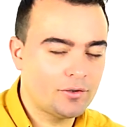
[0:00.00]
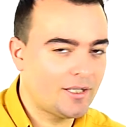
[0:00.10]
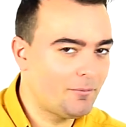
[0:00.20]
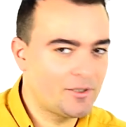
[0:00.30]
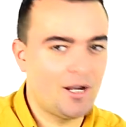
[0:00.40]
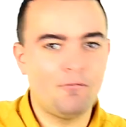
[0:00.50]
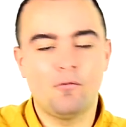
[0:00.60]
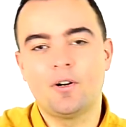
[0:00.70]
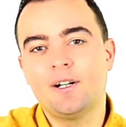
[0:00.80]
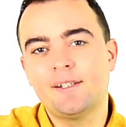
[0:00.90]
thumbs up
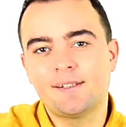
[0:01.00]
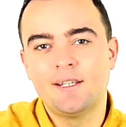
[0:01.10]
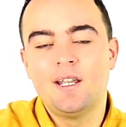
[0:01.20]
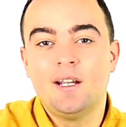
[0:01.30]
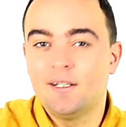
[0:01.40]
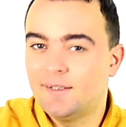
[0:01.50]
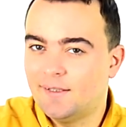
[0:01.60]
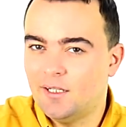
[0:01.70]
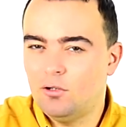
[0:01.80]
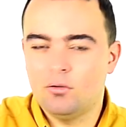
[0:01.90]
for us.
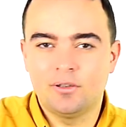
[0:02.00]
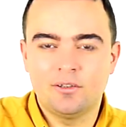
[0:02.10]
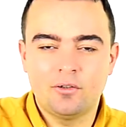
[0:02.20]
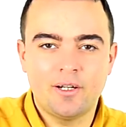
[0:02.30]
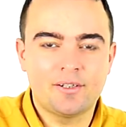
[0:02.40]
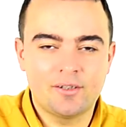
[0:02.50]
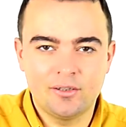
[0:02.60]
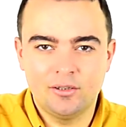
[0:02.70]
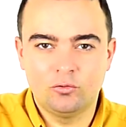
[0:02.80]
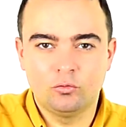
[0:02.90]
See you on the next
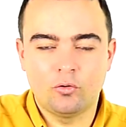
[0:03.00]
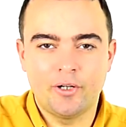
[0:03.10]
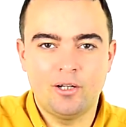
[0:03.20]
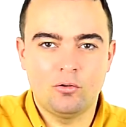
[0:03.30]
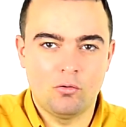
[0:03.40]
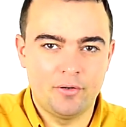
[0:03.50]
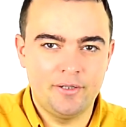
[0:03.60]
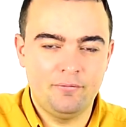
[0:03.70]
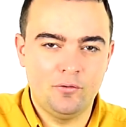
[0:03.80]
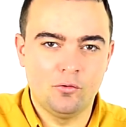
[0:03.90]
tutorial or
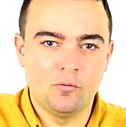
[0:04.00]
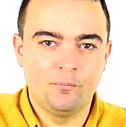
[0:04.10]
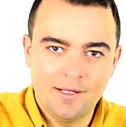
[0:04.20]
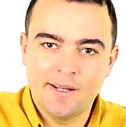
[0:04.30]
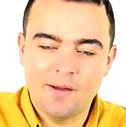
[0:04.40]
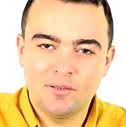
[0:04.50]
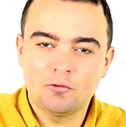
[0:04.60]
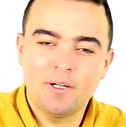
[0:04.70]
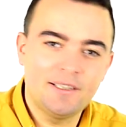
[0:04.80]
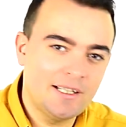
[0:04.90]
review. Have a
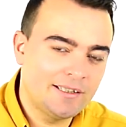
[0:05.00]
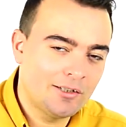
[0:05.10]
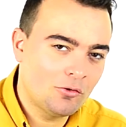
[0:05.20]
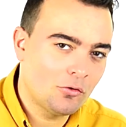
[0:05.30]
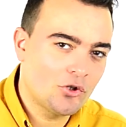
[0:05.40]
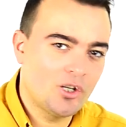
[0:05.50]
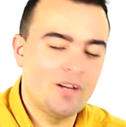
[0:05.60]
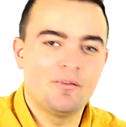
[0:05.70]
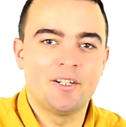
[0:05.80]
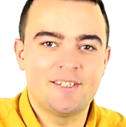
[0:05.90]
great day, technology
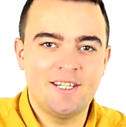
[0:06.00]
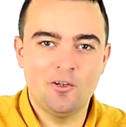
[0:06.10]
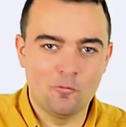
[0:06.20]
lovers. See you,